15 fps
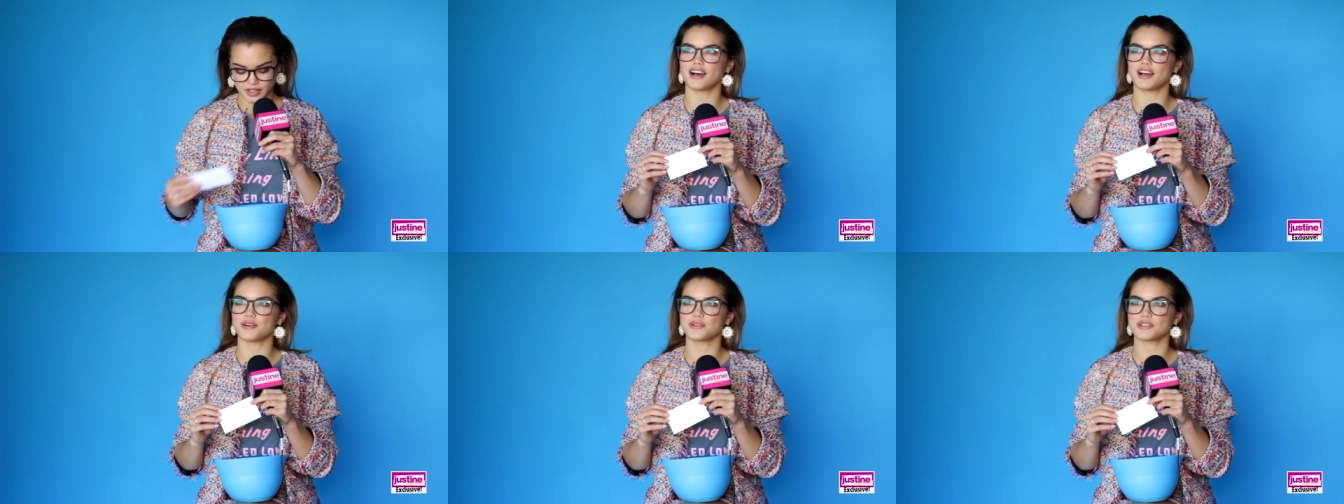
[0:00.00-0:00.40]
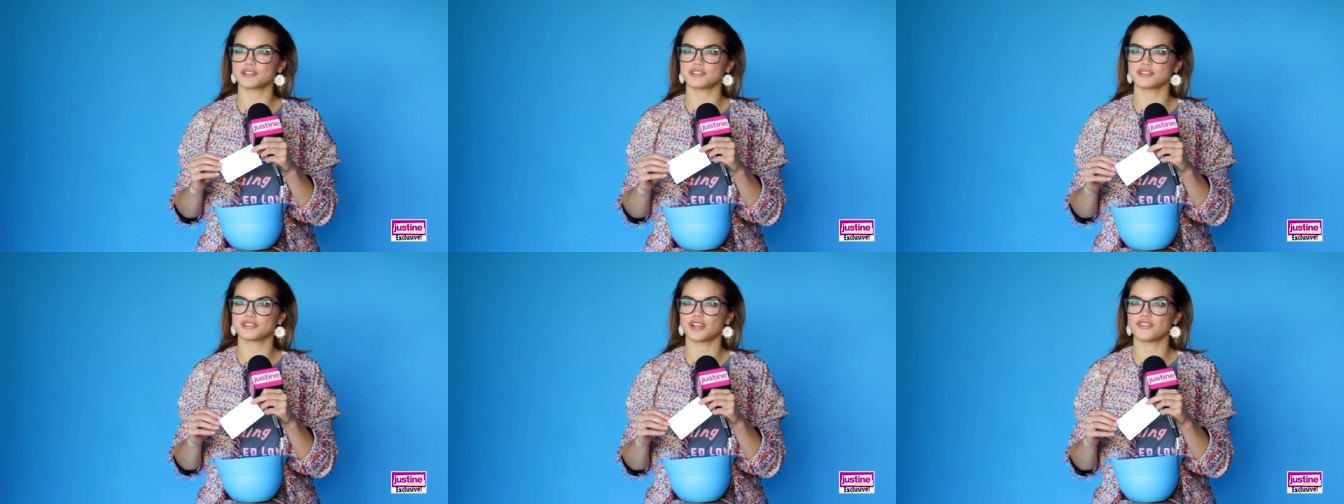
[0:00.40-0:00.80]
I
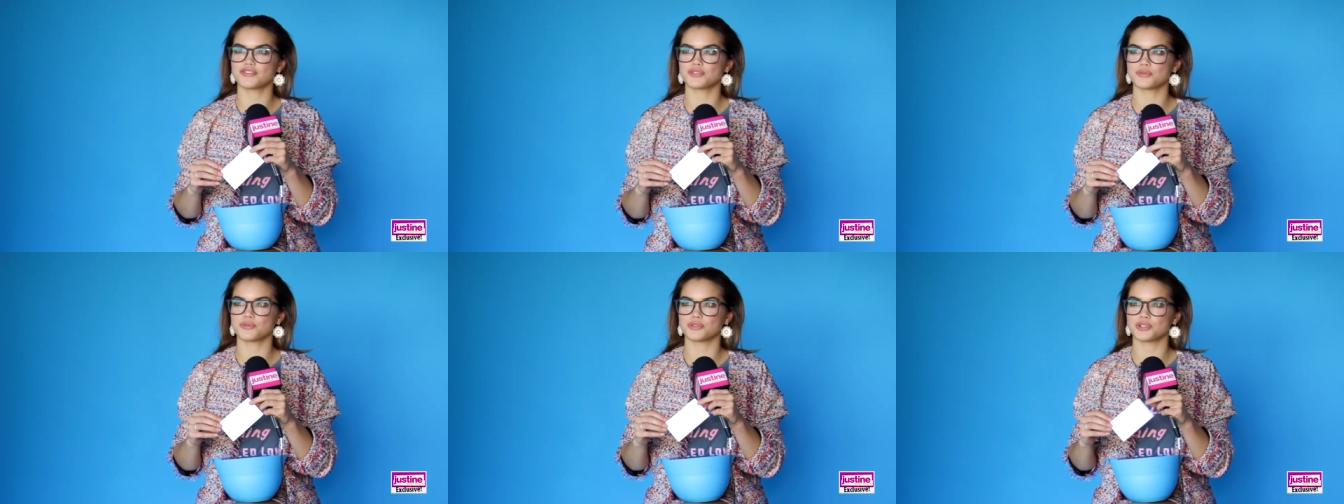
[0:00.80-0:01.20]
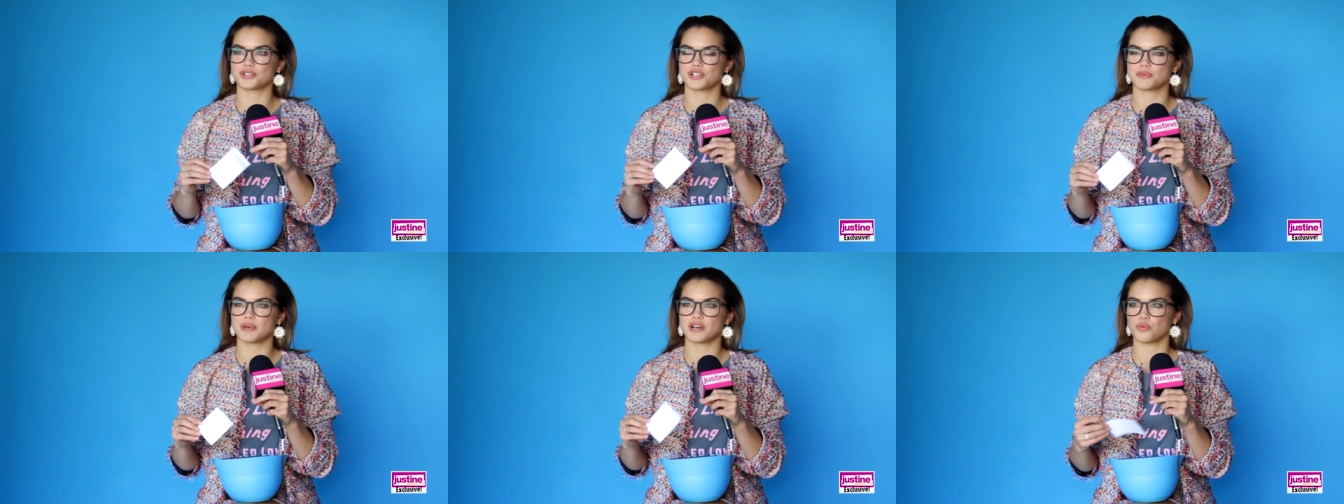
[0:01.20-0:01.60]
would love to
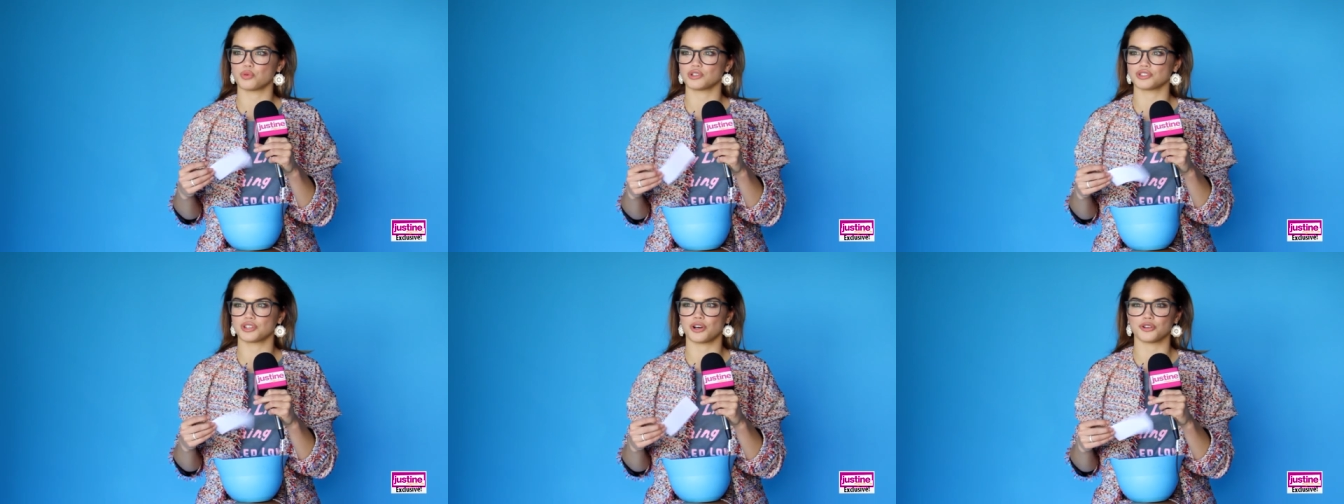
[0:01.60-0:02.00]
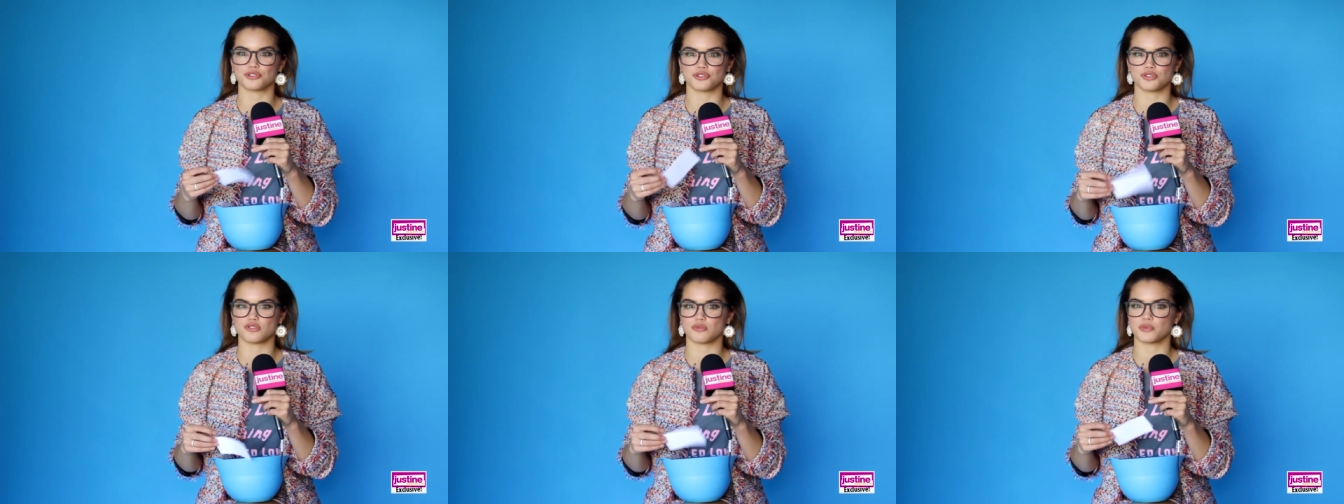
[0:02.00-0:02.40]
learn about world
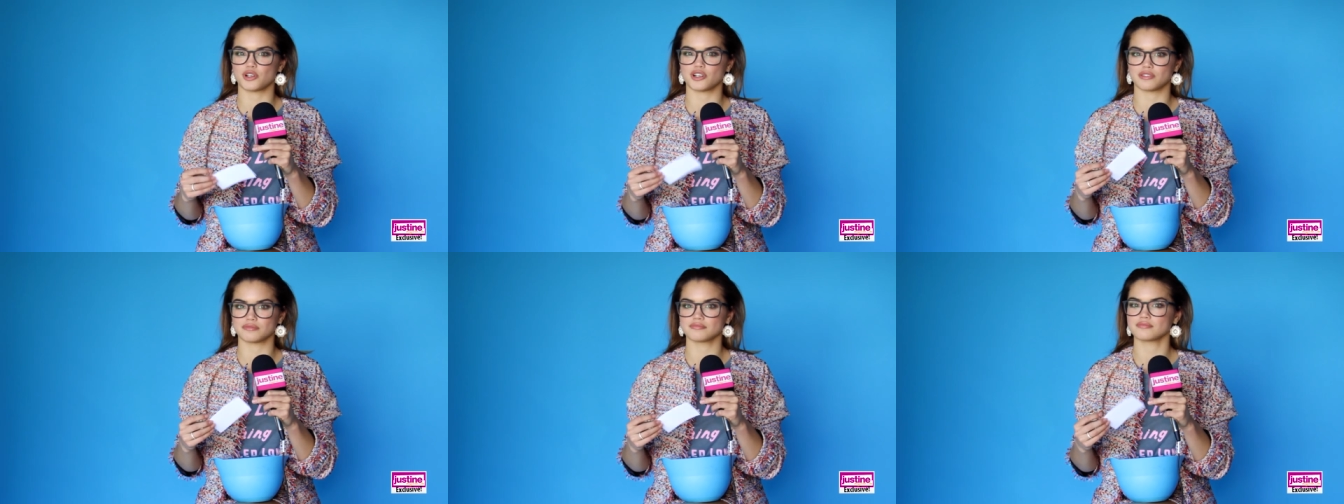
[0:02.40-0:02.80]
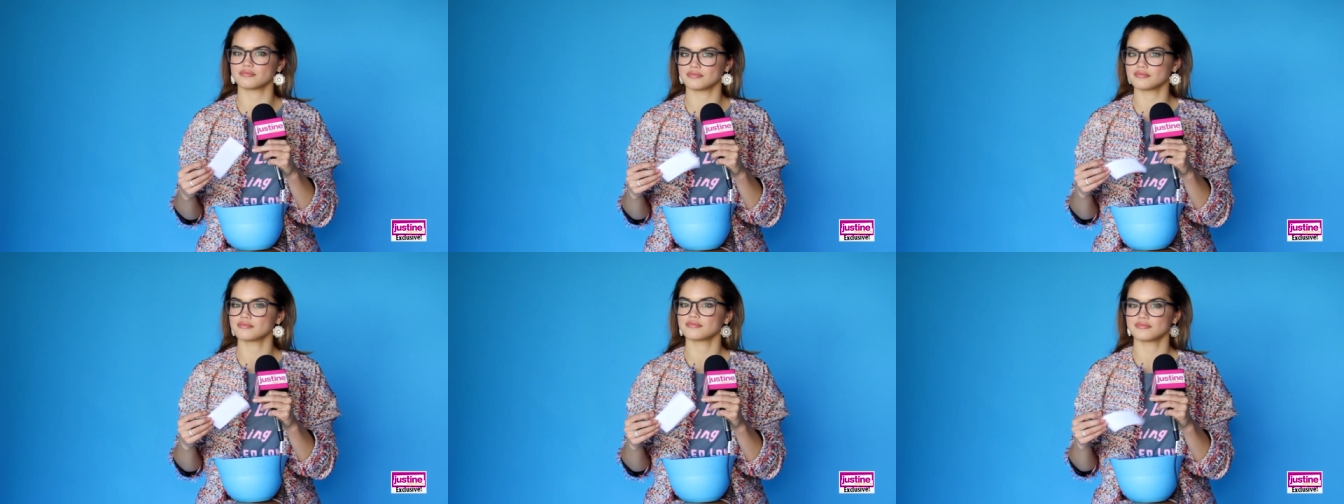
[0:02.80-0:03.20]
cultures from her.
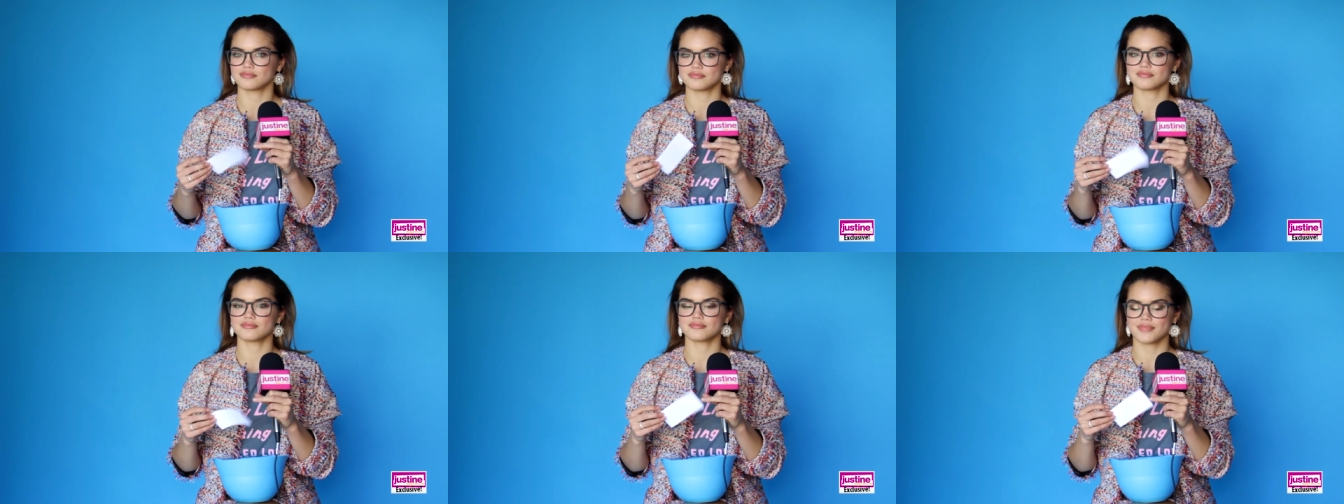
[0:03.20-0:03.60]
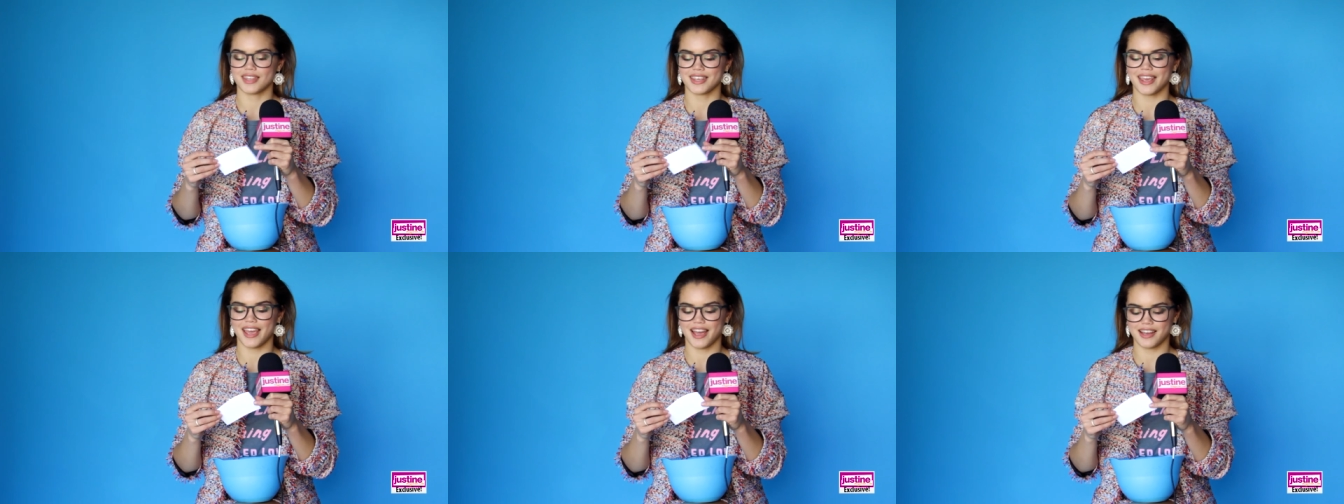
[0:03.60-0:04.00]

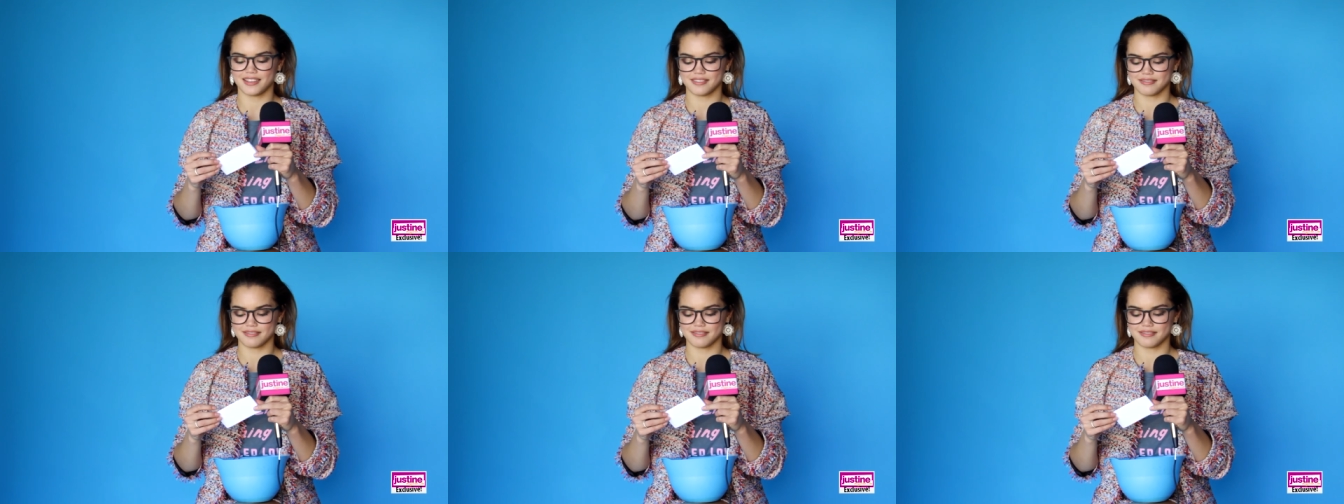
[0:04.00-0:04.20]
Yeah,